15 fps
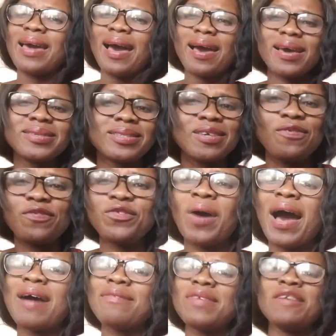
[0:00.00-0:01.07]
Guys, if you
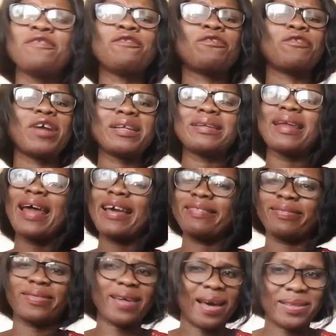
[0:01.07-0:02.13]
have a friend
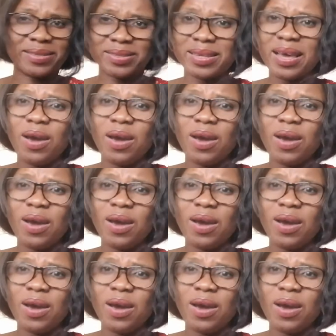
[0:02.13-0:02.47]
like that